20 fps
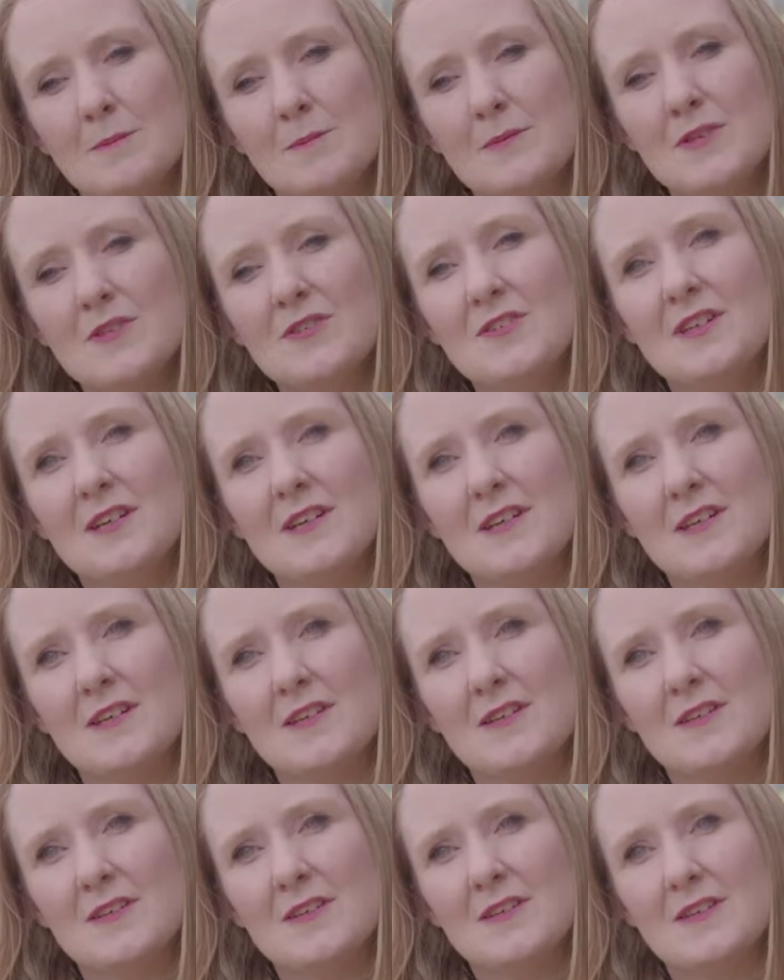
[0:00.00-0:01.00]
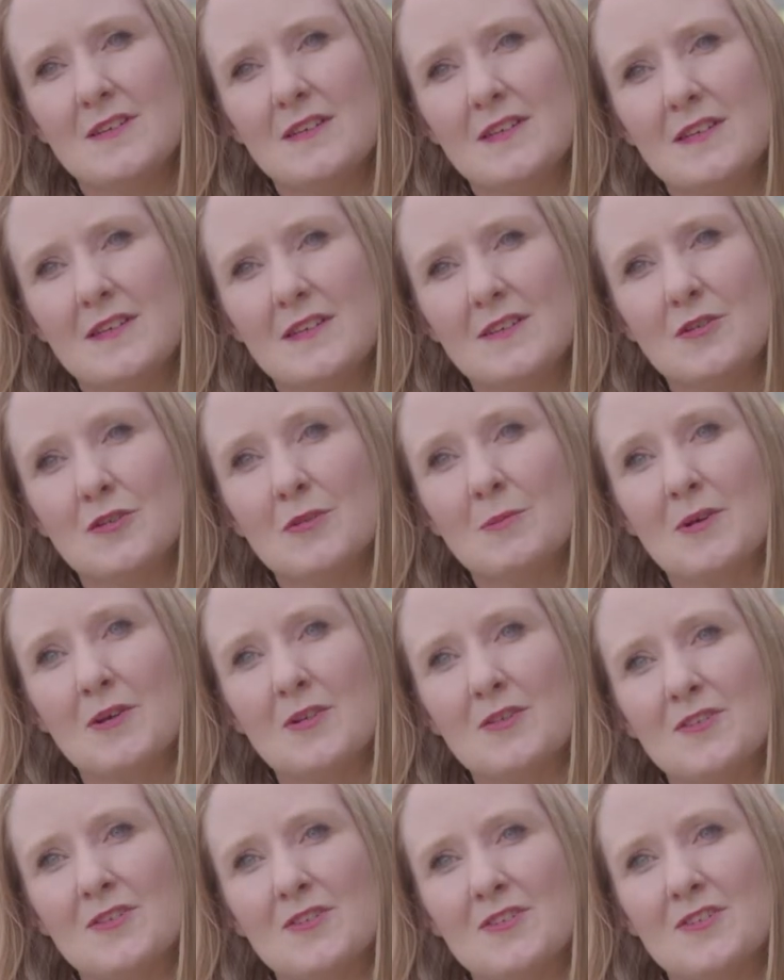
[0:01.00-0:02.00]
Music is
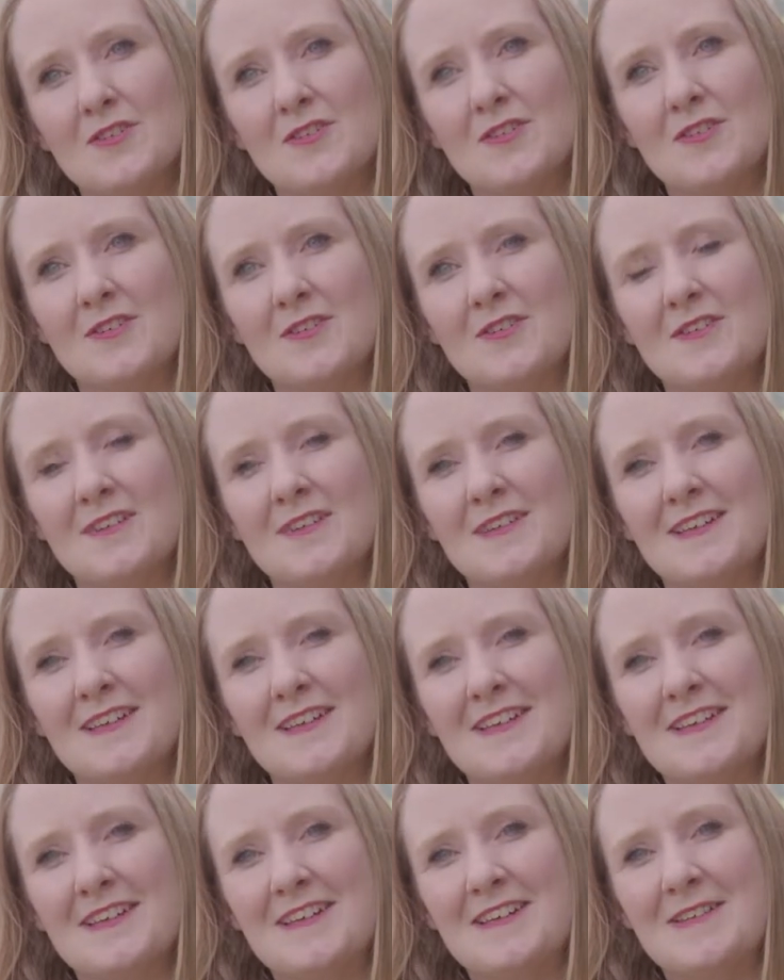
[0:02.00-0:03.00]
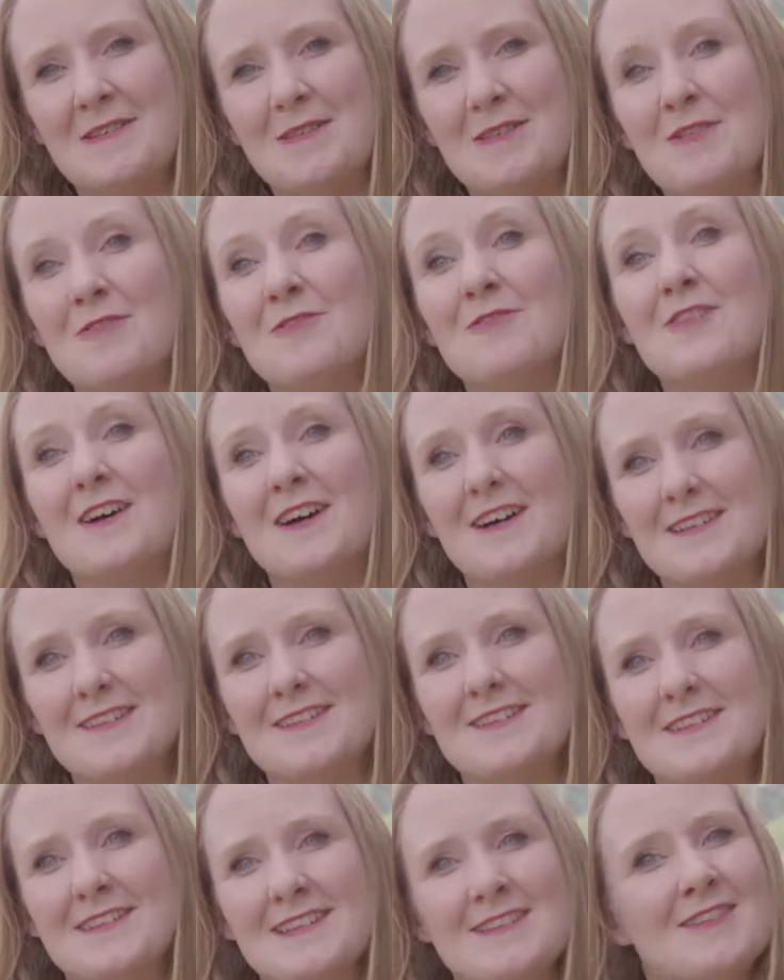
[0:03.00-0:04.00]
almost the first
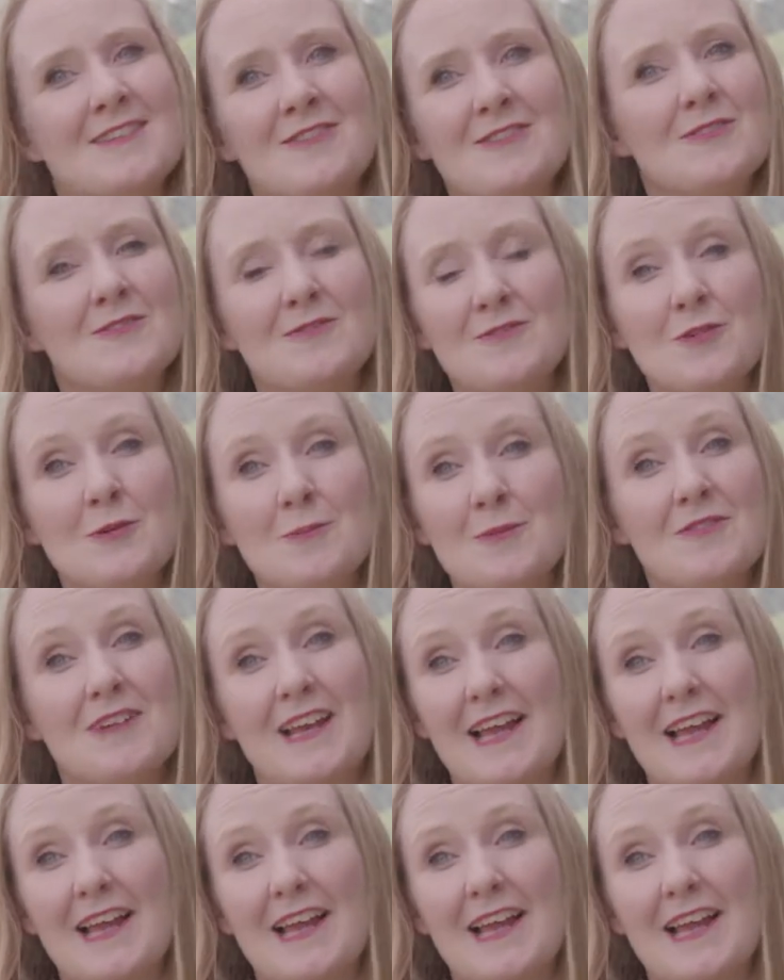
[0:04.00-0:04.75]
form of